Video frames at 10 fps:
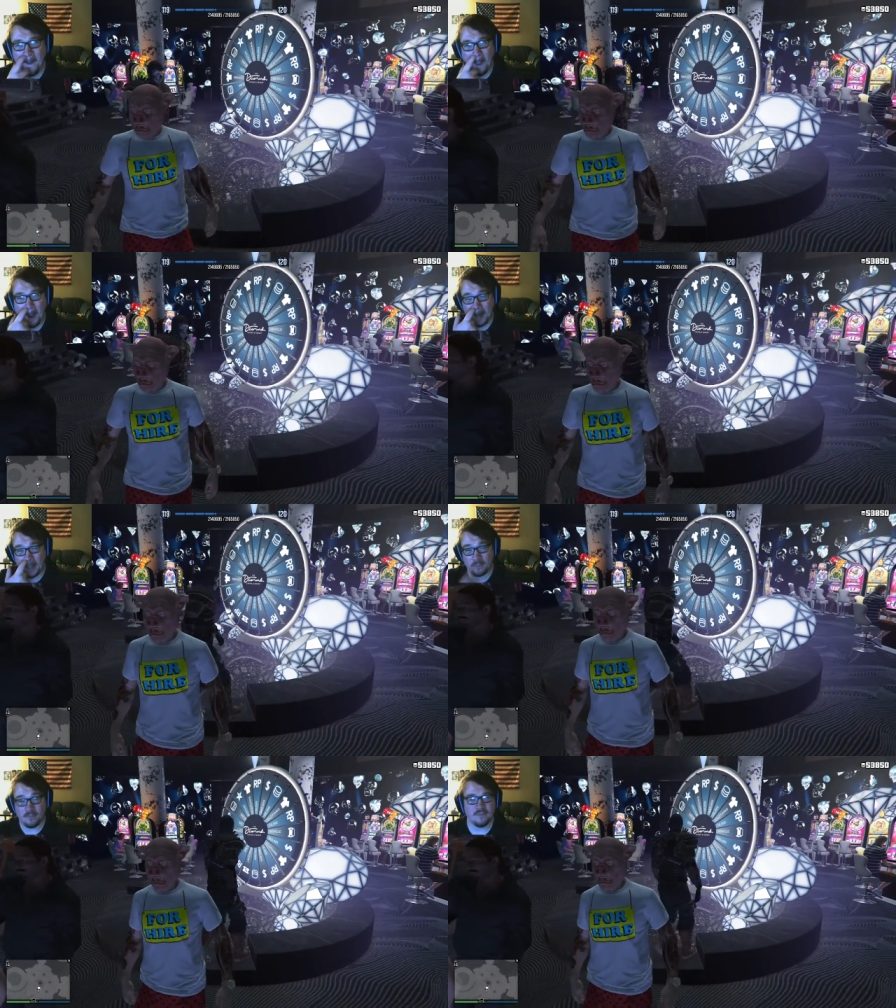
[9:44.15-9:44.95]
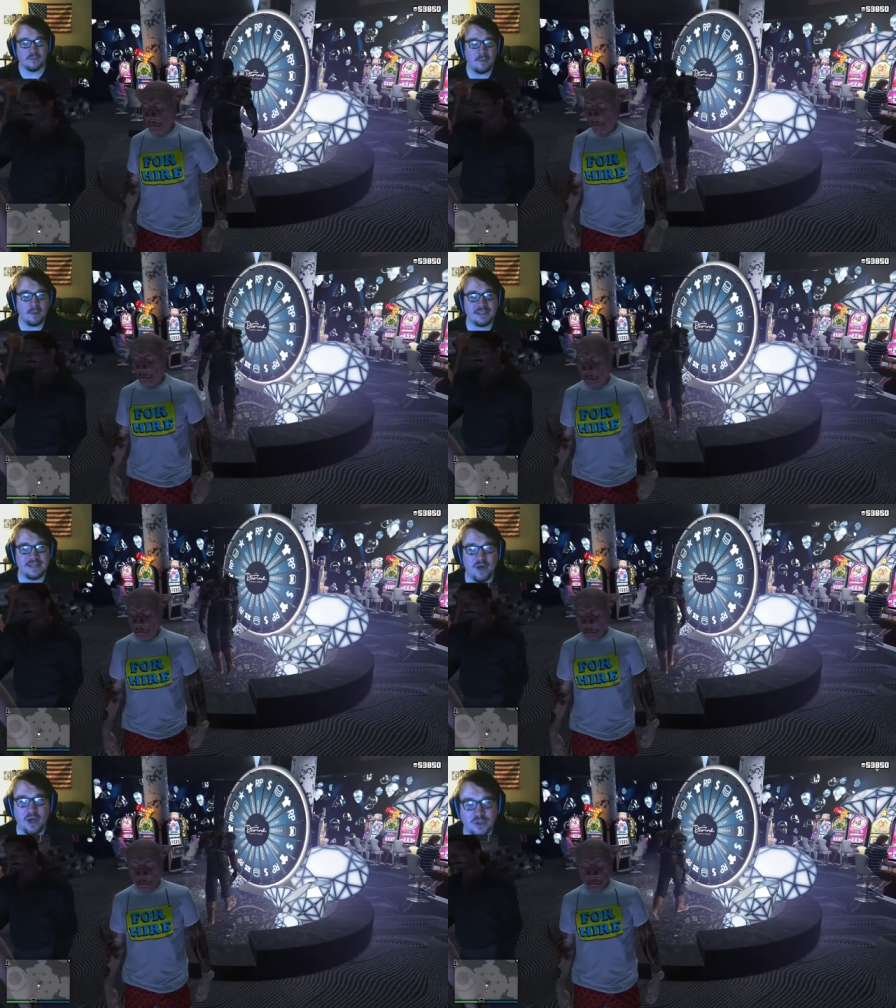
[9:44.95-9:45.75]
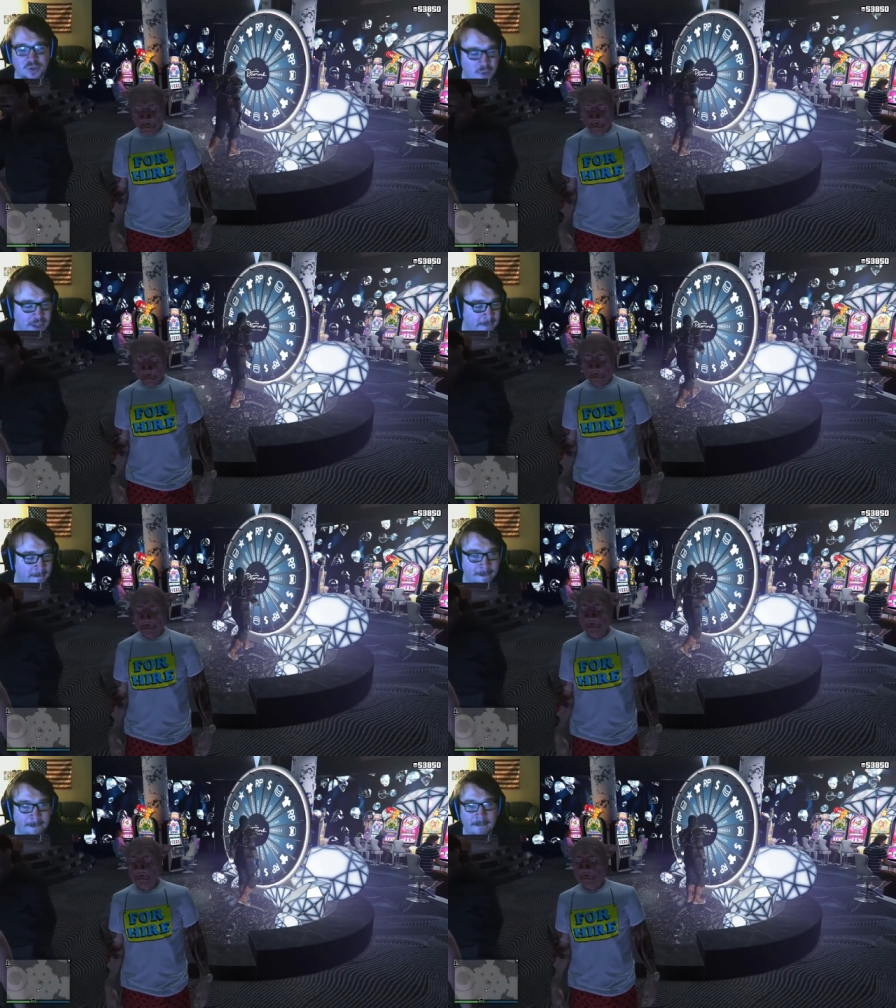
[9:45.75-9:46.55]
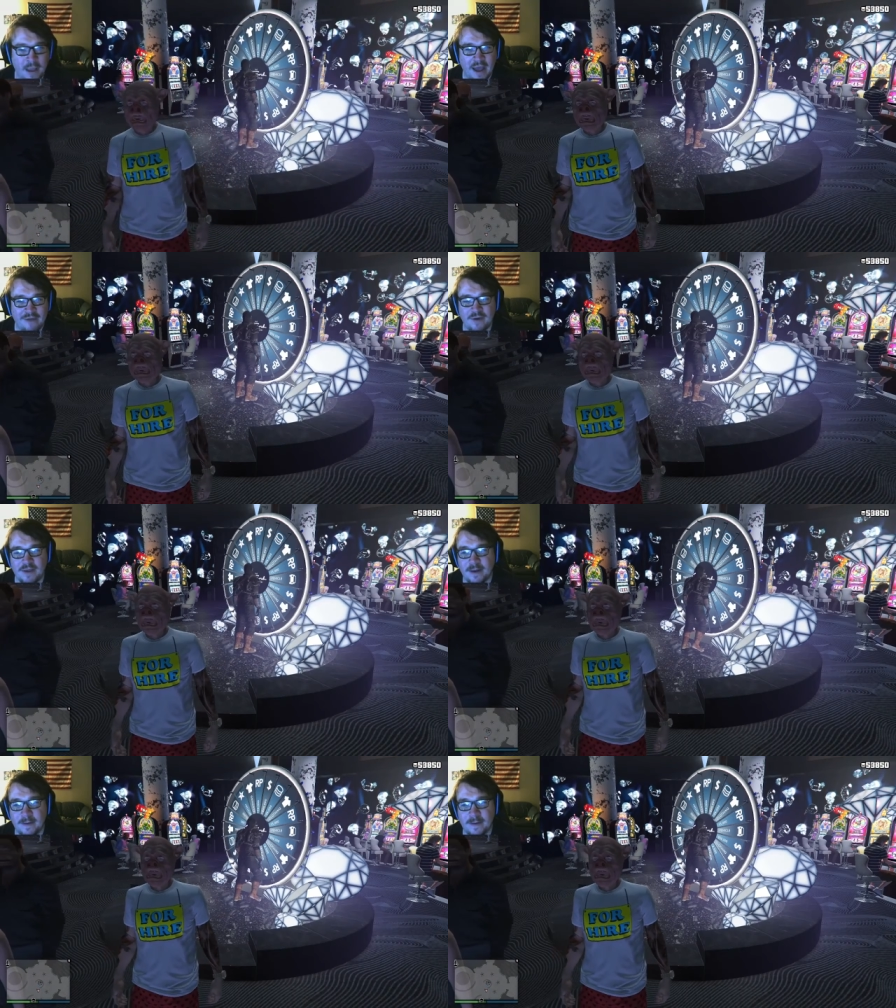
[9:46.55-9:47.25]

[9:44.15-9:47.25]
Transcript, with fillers: All right, go. almost level 120. About halfway there.